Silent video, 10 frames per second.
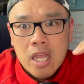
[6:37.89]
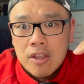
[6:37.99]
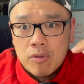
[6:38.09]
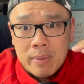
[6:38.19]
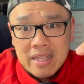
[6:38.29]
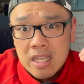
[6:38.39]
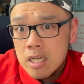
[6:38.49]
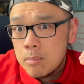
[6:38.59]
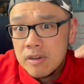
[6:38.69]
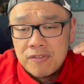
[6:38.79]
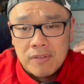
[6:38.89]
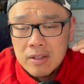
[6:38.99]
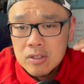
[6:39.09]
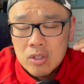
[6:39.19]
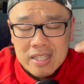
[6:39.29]
If you maintain above
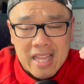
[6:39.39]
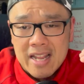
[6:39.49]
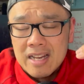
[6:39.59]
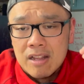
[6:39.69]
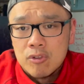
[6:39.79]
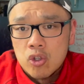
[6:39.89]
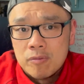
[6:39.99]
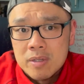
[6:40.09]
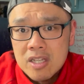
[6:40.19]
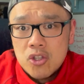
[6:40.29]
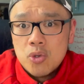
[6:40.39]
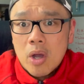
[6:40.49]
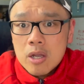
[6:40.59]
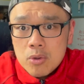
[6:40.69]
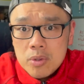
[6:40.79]
10, 11, 12%, you
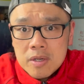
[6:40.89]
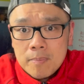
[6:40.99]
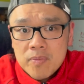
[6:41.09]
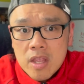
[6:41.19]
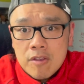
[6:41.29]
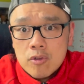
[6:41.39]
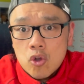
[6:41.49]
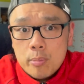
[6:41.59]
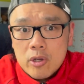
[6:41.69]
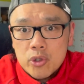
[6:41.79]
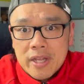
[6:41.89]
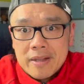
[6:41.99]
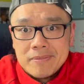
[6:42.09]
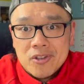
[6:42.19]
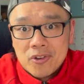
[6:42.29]
are good. If you go below
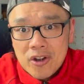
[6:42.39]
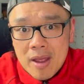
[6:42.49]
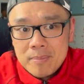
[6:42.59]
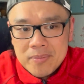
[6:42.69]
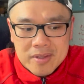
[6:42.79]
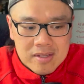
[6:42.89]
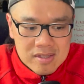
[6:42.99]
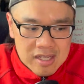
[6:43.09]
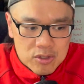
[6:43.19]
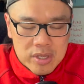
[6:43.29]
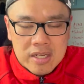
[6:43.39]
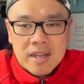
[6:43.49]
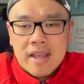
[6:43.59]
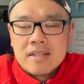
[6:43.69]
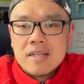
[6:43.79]
that, you're crap. Stick to
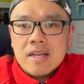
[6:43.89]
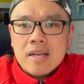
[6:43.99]
index.